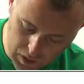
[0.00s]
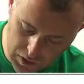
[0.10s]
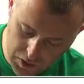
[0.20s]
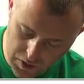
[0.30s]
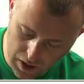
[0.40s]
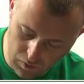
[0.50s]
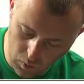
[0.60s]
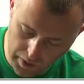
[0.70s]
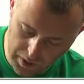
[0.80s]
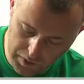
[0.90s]
So you now have
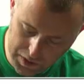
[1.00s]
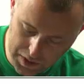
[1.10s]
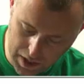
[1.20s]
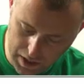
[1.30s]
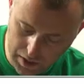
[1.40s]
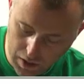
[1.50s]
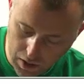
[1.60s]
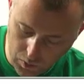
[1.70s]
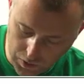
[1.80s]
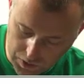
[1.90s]
1 over sine,
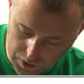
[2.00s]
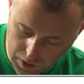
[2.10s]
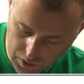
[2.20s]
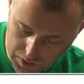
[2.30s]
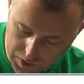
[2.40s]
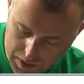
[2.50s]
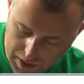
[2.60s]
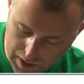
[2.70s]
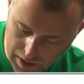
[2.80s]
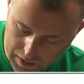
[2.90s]
which is
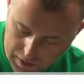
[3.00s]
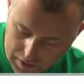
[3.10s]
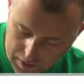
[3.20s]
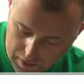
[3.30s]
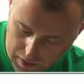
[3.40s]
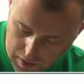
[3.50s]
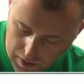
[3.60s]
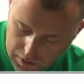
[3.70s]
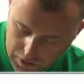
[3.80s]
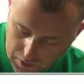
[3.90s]
cosecant
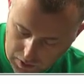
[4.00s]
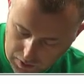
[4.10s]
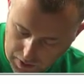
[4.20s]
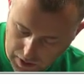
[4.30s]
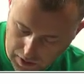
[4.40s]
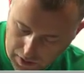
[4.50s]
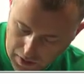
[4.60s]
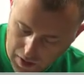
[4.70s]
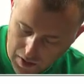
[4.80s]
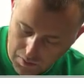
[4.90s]
squared theta,
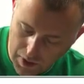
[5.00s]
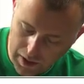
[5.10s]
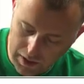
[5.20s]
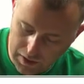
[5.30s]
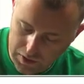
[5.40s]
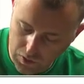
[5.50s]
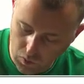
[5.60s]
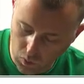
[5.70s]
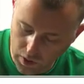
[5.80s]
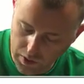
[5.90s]
minus
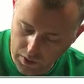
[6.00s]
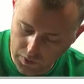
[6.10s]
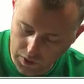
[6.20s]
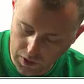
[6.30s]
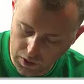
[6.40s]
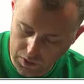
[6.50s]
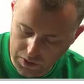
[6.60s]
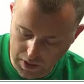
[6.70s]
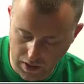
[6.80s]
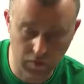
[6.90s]
1 over
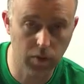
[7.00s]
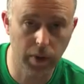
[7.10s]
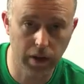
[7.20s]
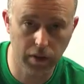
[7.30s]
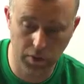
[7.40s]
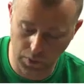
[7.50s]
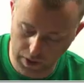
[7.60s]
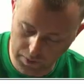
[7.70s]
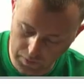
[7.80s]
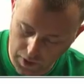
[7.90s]
cosine from my other
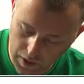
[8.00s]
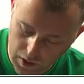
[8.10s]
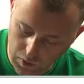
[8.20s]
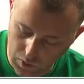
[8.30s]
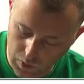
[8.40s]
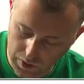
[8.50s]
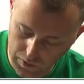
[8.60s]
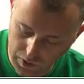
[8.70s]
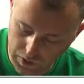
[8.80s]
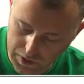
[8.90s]
one. Well, 1 over
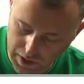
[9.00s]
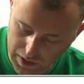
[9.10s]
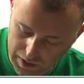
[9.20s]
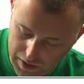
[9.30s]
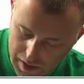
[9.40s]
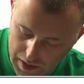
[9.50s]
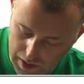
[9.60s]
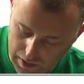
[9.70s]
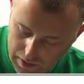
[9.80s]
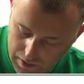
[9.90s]
cosine is
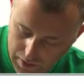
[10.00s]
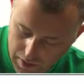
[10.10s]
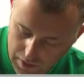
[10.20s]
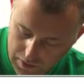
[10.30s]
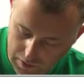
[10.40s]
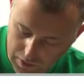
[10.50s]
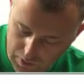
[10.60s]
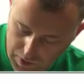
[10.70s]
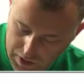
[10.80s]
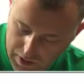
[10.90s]
secant. So this will
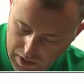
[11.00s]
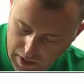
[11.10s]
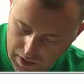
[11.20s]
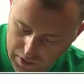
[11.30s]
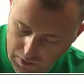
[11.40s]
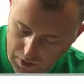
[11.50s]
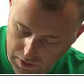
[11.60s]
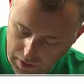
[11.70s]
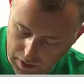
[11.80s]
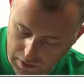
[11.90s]
be secant squared
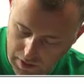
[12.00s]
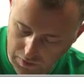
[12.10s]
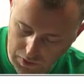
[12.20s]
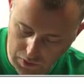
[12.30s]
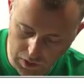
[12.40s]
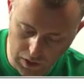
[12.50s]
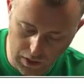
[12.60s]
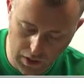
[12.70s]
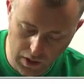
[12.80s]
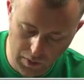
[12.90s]
theta. Now if you
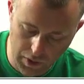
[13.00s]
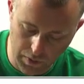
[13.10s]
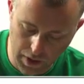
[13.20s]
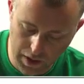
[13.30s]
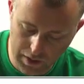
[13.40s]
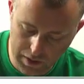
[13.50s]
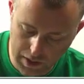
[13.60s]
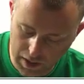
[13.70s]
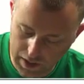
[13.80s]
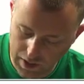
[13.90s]
look, my right-hand
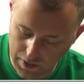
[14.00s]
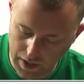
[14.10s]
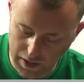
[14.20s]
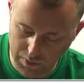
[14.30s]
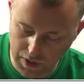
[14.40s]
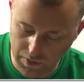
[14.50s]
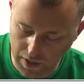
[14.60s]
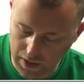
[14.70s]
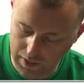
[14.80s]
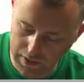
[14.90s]
side, that's my
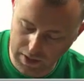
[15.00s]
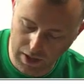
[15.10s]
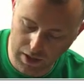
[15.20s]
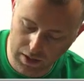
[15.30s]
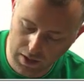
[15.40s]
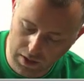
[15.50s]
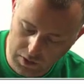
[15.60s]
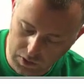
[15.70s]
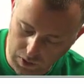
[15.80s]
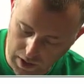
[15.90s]
right-hand side.
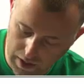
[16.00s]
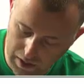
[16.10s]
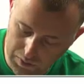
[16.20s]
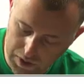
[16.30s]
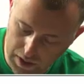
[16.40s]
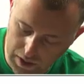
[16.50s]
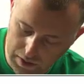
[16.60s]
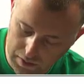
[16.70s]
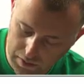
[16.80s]
So I am done.